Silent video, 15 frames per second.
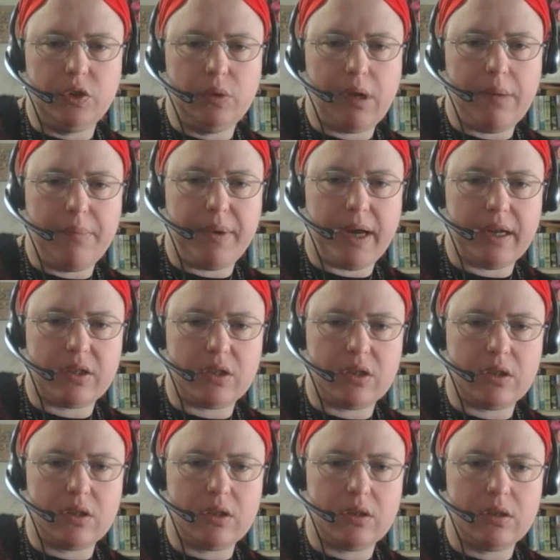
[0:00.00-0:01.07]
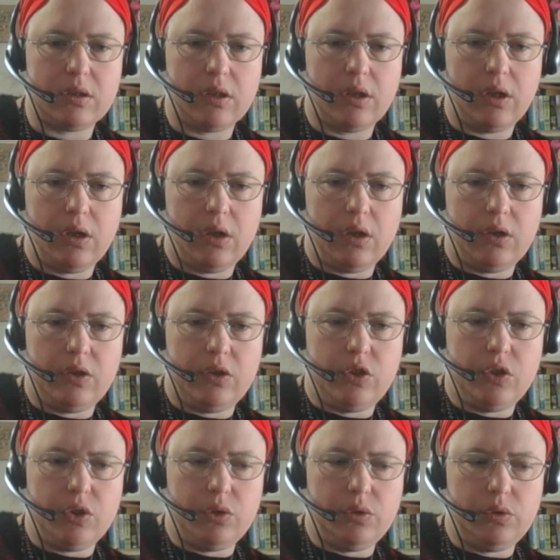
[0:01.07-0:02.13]
my best
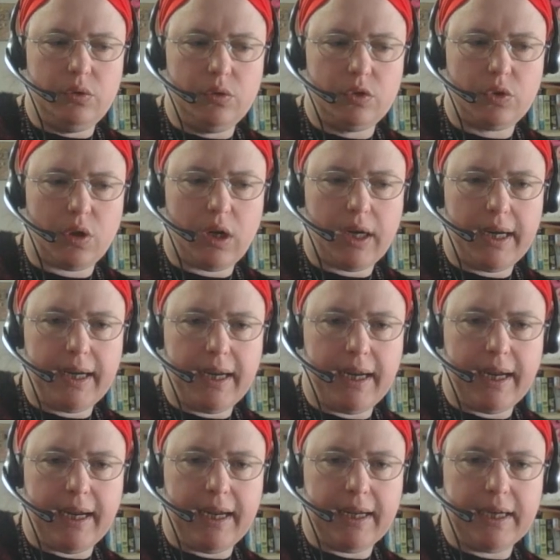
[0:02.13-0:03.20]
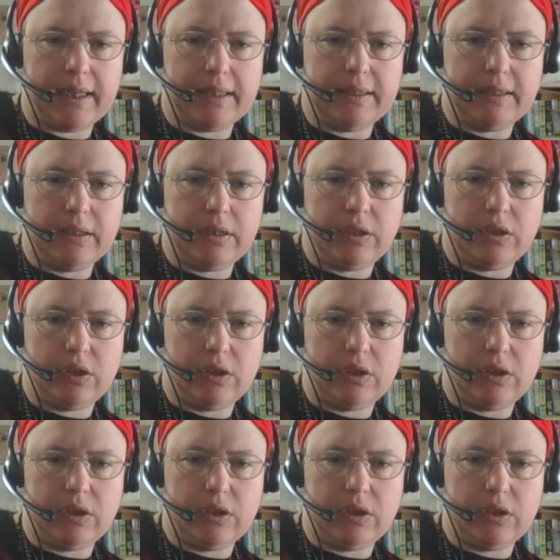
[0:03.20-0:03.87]
to try and